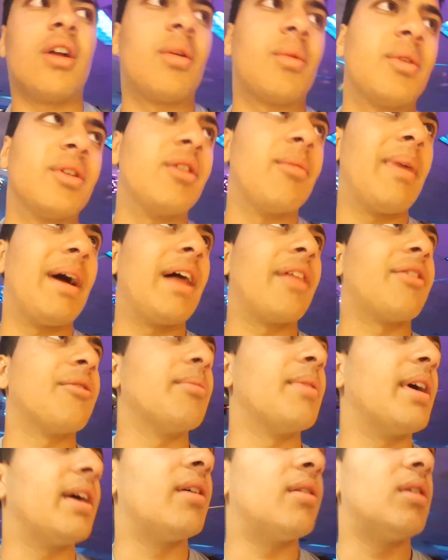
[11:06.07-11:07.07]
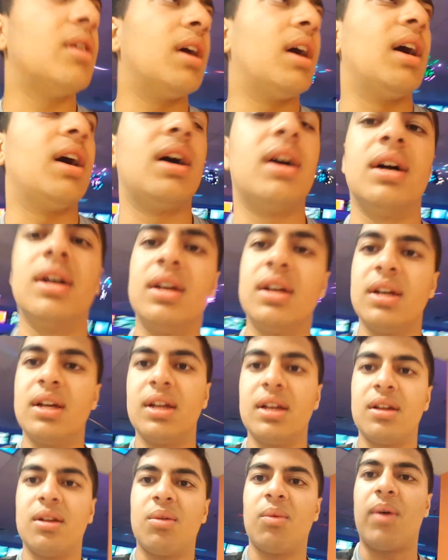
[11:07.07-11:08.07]
We're in the bathroom now.
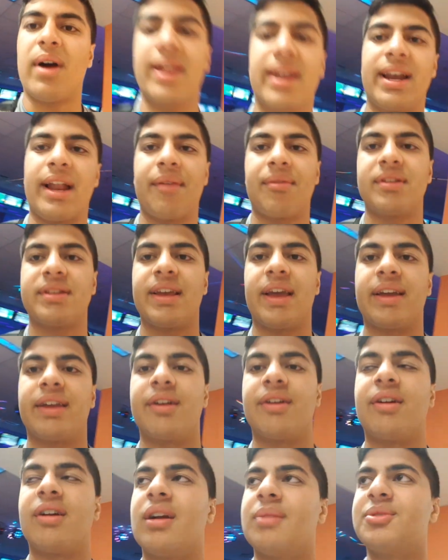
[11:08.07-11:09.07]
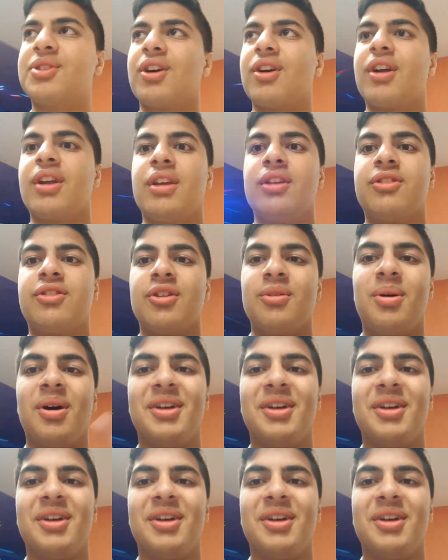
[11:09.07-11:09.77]
Why didn't I even take you here? I'm sorry, YouTube.